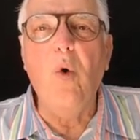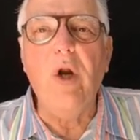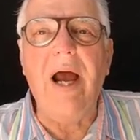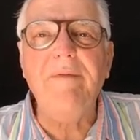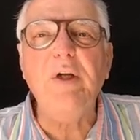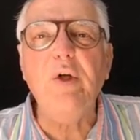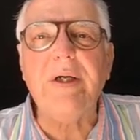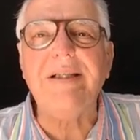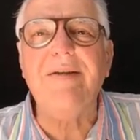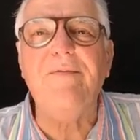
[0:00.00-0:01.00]
Have a
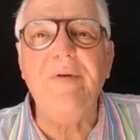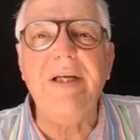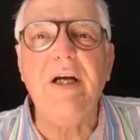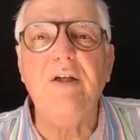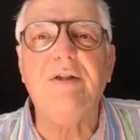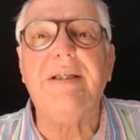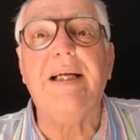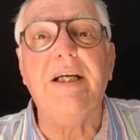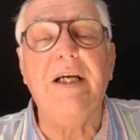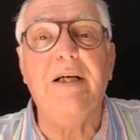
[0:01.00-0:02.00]
look at the videos
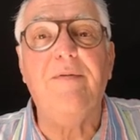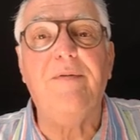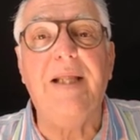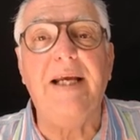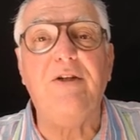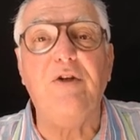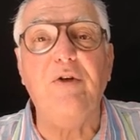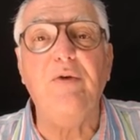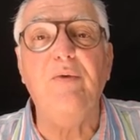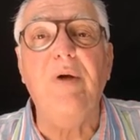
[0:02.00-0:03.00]
that that
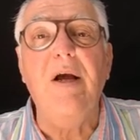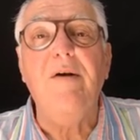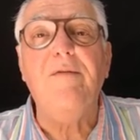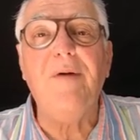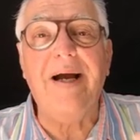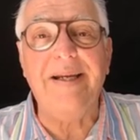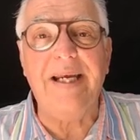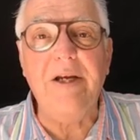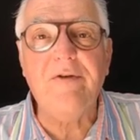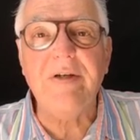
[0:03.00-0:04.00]
you find
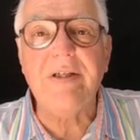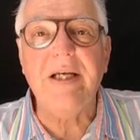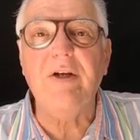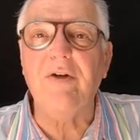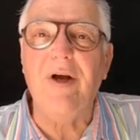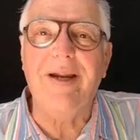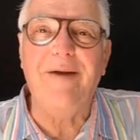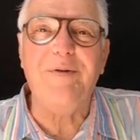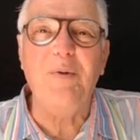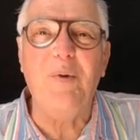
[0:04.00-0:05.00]
interesting. You don't
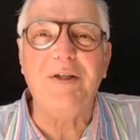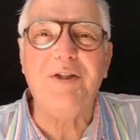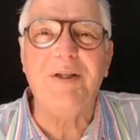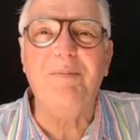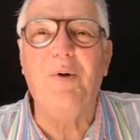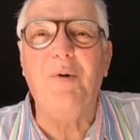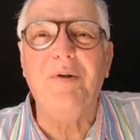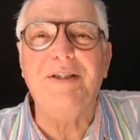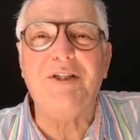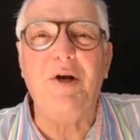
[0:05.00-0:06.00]
have to watch them all,
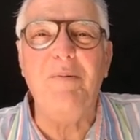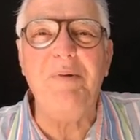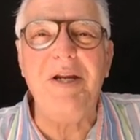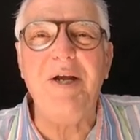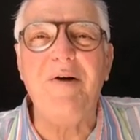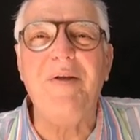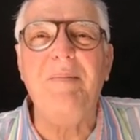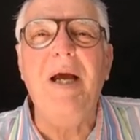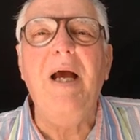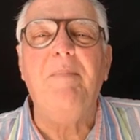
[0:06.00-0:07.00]
there's so many of
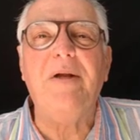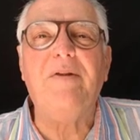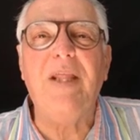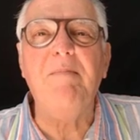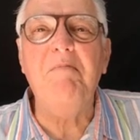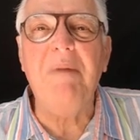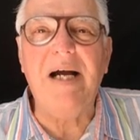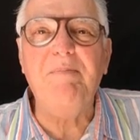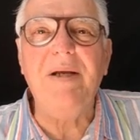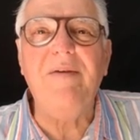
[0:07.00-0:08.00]
them, but there
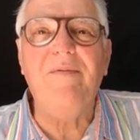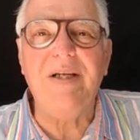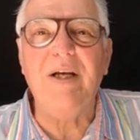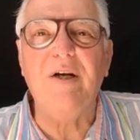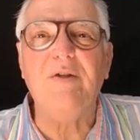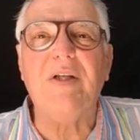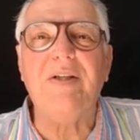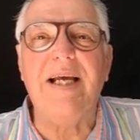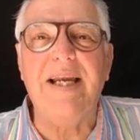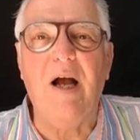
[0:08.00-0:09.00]
might be videos
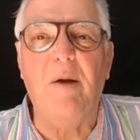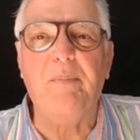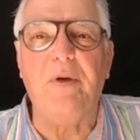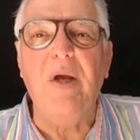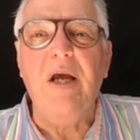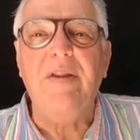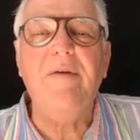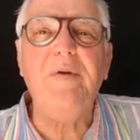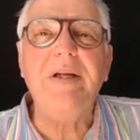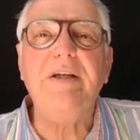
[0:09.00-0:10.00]
that help you. There
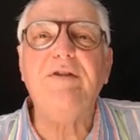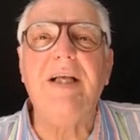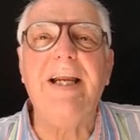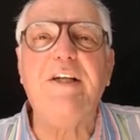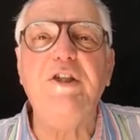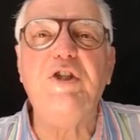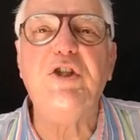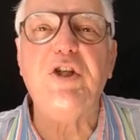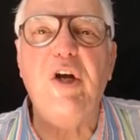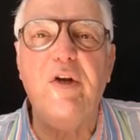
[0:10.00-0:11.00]
are videos that actually
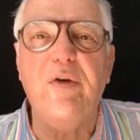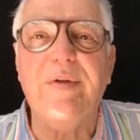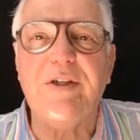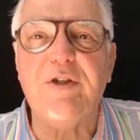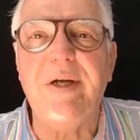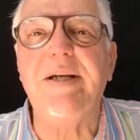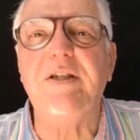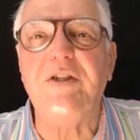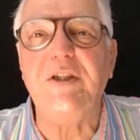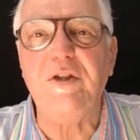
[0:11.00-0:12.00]
show you the
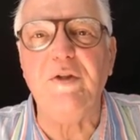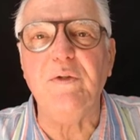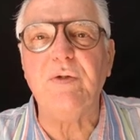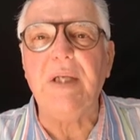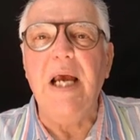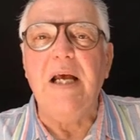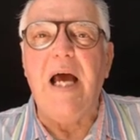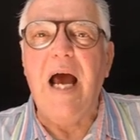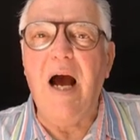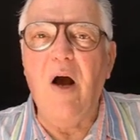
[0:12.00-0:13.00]
strategies used,
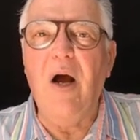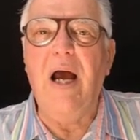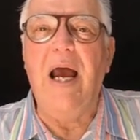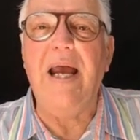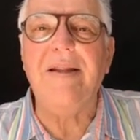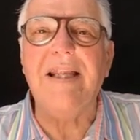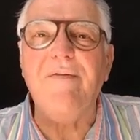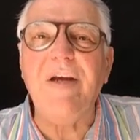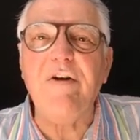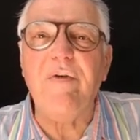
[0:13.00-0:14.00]
how, and the
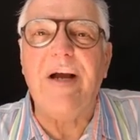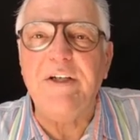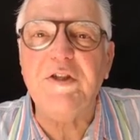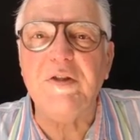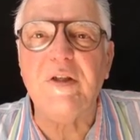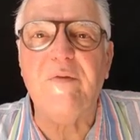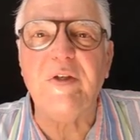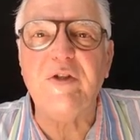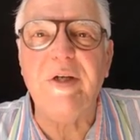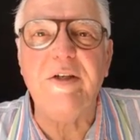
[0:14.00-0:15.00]
variations of the
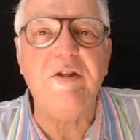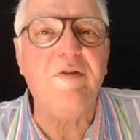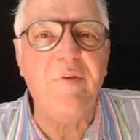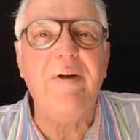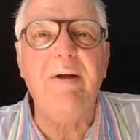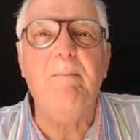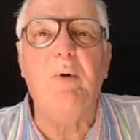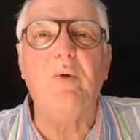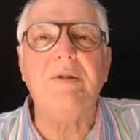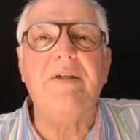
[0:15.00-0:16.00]
strategies. Very
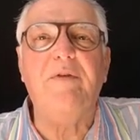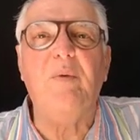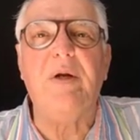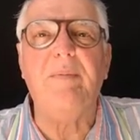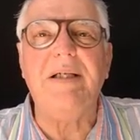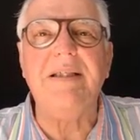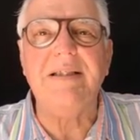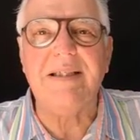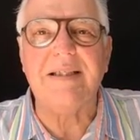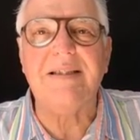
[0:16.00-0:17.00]
important if you want to be
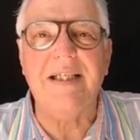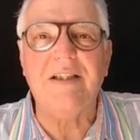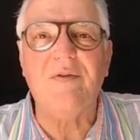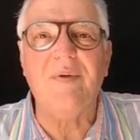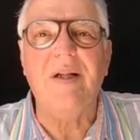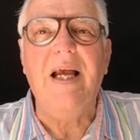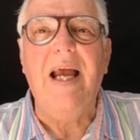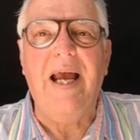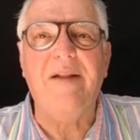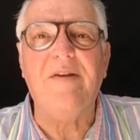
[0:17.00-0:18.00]
successful
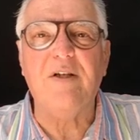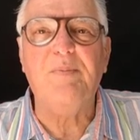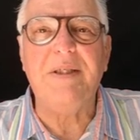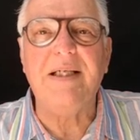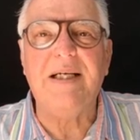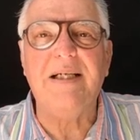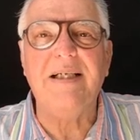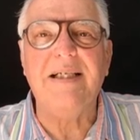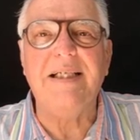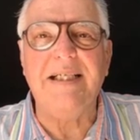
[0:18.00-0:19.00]
at this
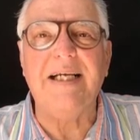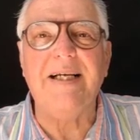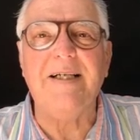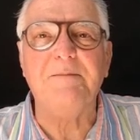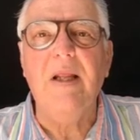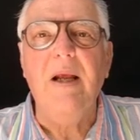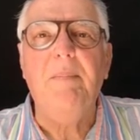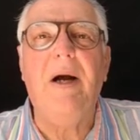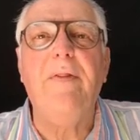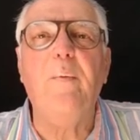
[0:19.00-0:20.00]
particular E A.
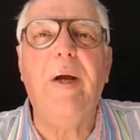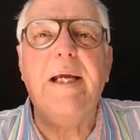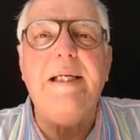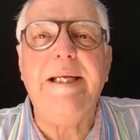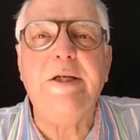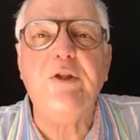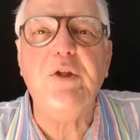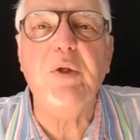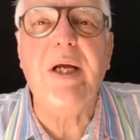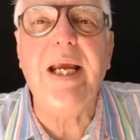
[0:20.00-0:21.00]
By the way, a link
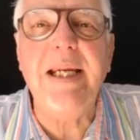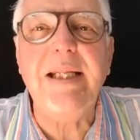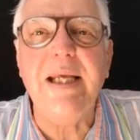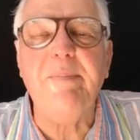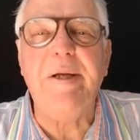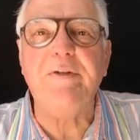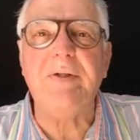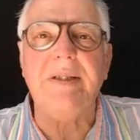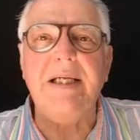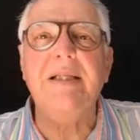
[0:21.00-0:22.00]
to anything
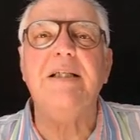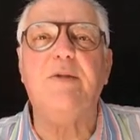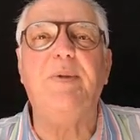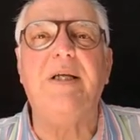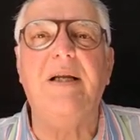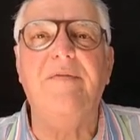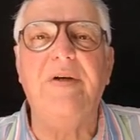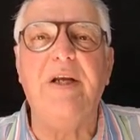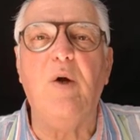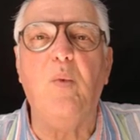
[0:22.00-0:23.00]
mentioned in this particular
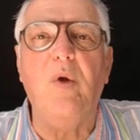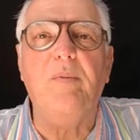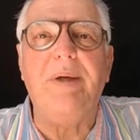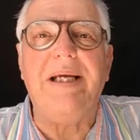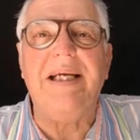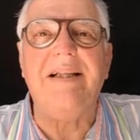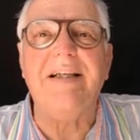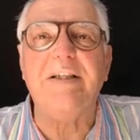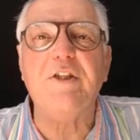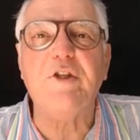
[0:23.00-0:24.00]
video will be in
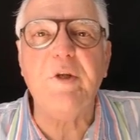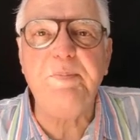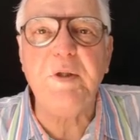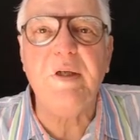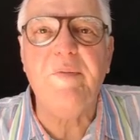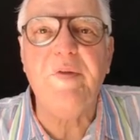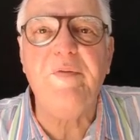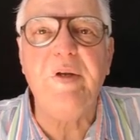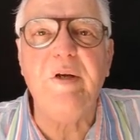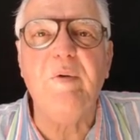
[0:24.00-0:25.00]
the description of the
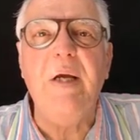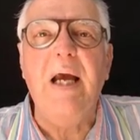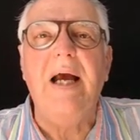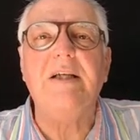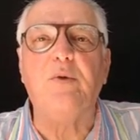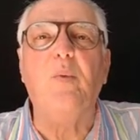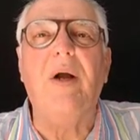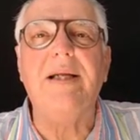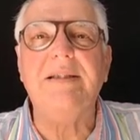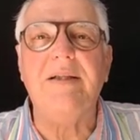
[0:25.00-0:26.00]
video, as
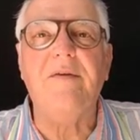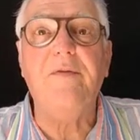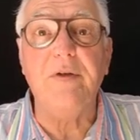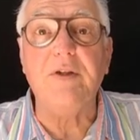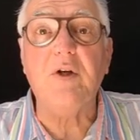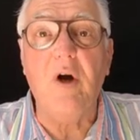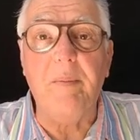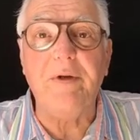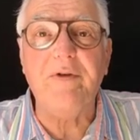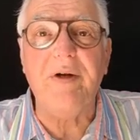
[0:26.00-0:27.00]
well as in the first
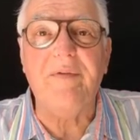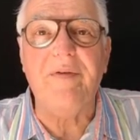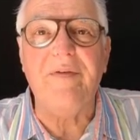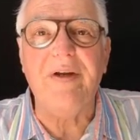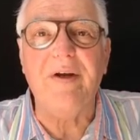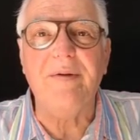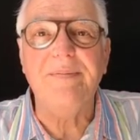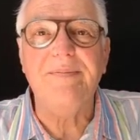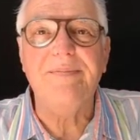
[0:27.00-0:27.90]
commentary of the video.